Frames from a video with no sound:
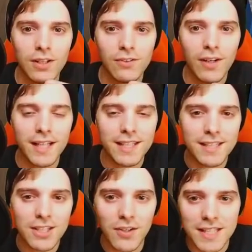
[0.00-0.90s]
Quite
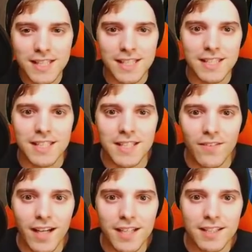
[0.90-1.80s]
interesting
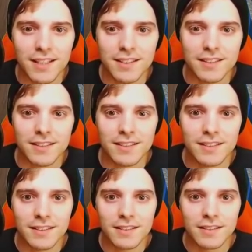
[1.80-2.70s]
indeed, right?
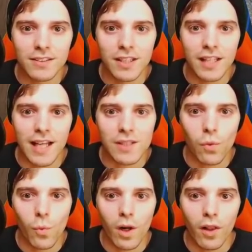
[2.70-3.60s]
He has
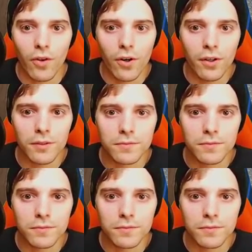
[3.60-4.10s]
the Welder.